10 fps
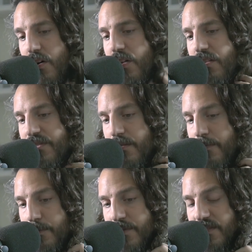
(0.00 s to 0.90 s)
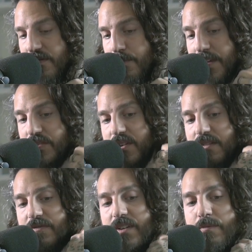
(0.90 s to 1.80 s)
All of the members of the
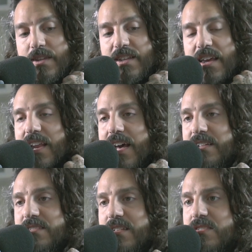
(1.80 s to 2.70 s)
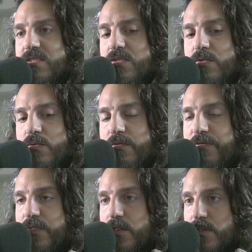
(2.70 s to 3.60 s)
Patreon family get access to
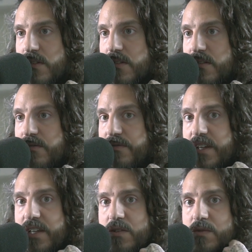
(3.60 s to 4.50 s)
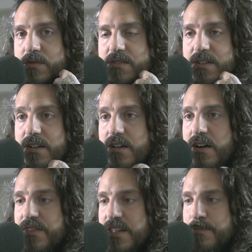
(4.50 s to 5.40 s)
full videos
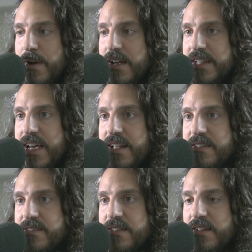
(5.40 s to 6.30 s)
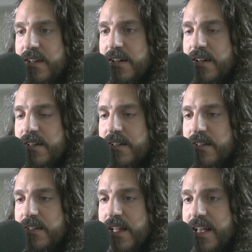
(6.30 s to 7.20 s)
of this podcast,
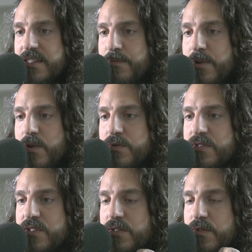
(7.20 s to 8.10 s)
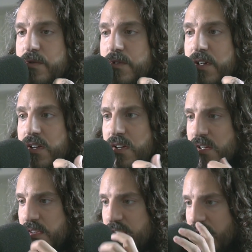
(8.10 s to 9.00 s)
as opposed to
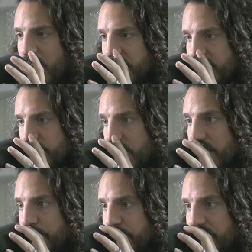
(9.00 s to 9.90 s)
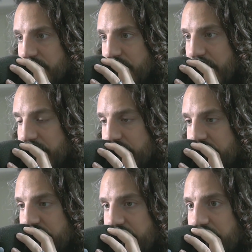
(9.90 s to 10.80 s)
the awesome clips
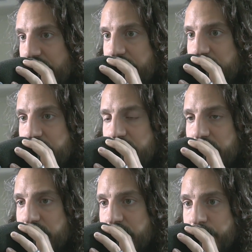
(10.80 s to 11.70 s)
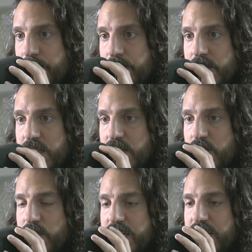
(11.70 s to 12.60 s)
edited and
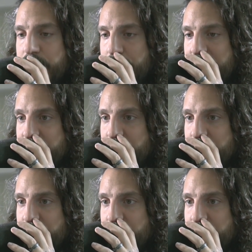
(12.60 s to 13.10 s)
created by